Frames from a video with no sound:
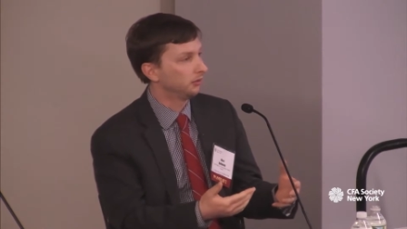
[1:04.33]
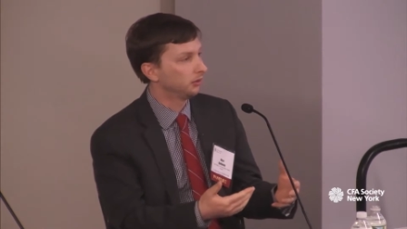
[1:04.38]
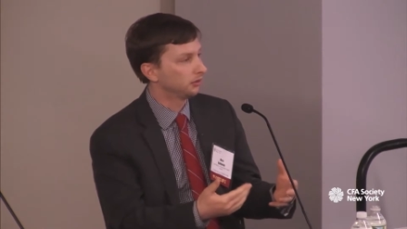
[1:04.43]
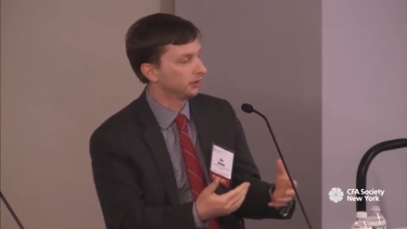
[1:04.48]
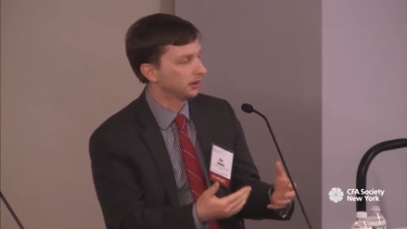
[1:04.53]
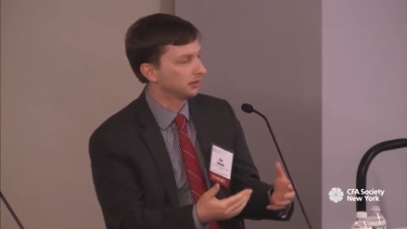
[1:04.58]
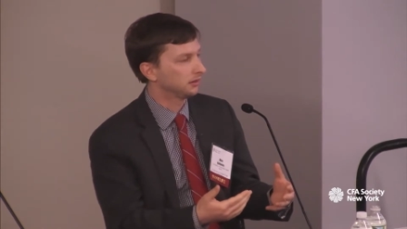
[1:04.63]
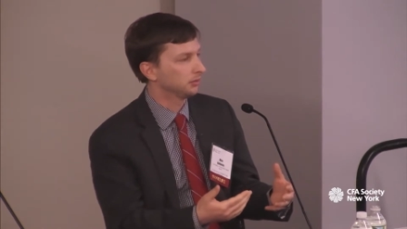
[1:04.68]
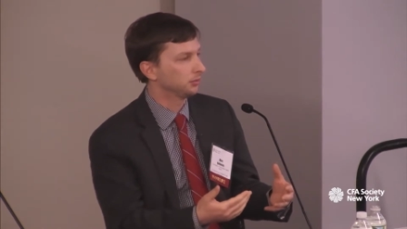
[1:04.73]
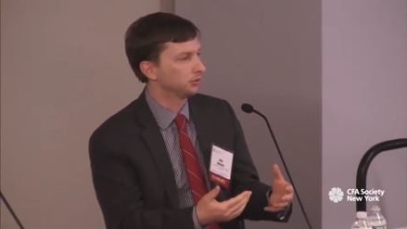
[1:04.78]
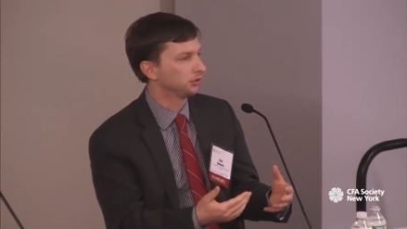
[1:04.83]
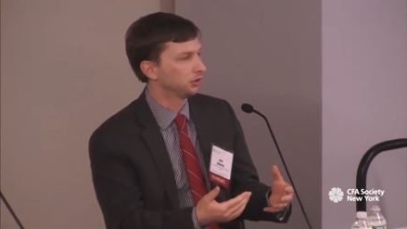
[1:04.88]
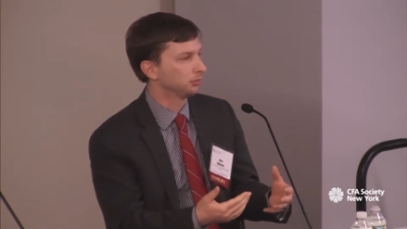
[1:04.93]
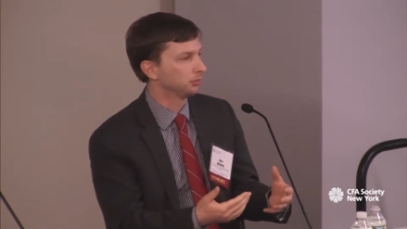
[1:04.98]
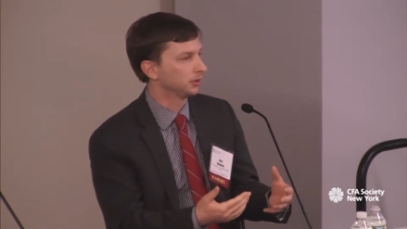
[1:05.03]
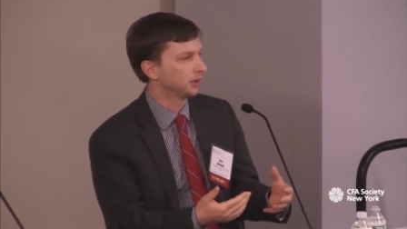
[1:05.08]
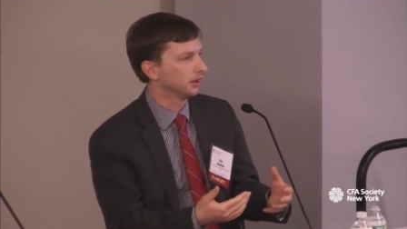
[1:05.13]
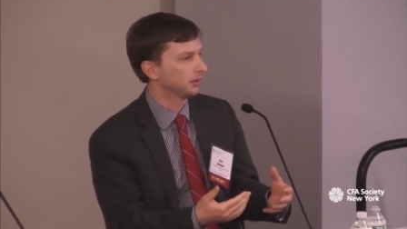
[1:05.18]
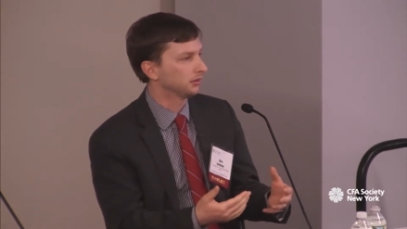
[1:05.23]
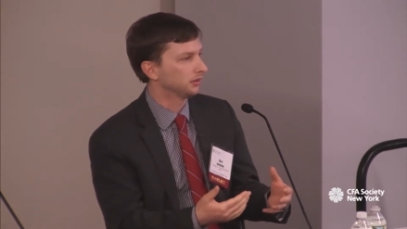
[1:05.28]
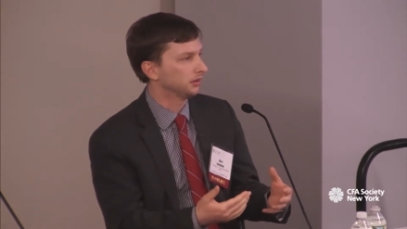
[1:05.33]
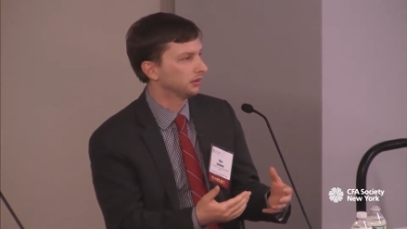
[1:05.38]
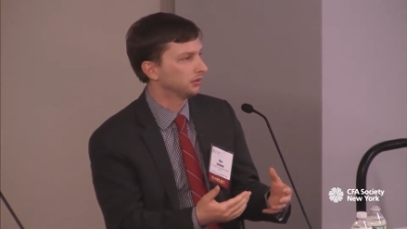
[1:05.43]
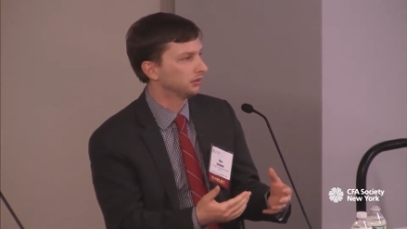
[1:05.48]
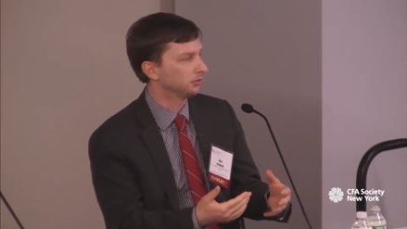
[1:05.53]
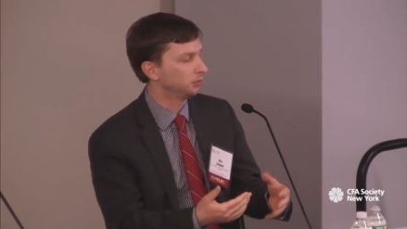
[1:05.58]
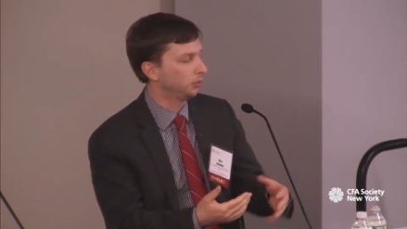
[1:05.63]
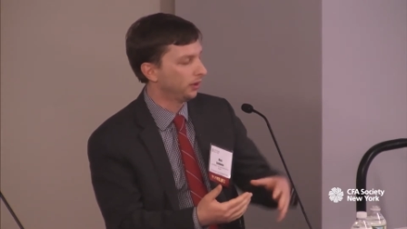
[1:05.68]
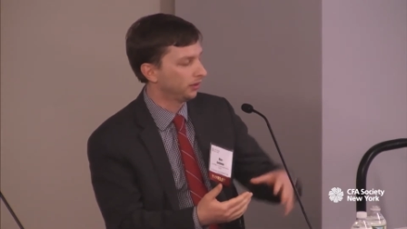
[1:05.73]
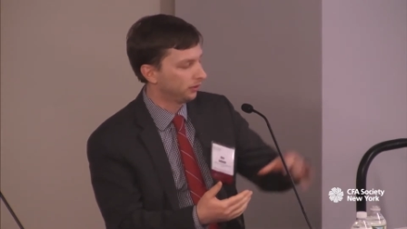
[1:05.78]
We ran some
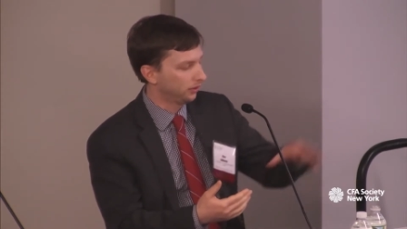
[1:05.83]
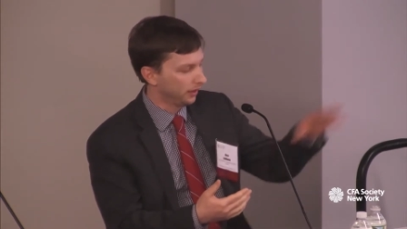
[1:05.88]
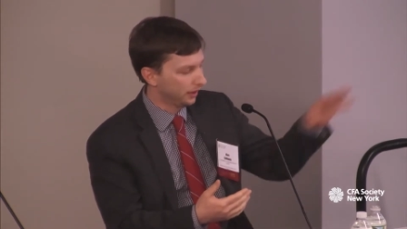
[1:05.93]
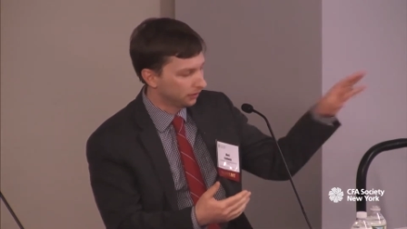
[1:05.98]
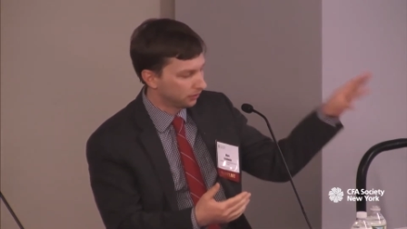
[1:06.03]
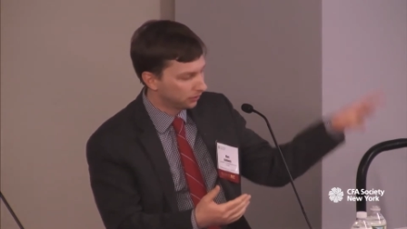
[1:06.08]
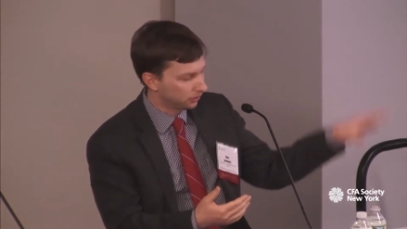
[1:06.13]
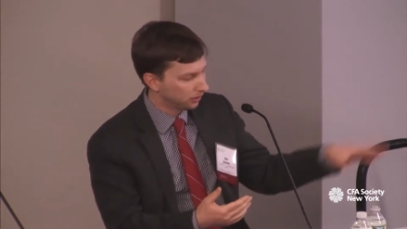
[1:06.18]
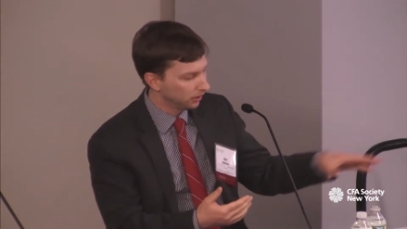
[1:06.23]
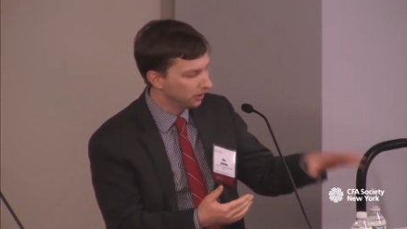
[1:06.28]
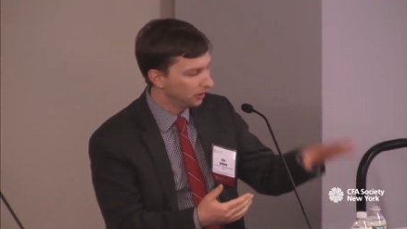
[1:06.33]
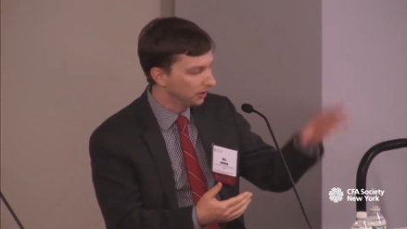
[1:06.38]
surpluses, whether that's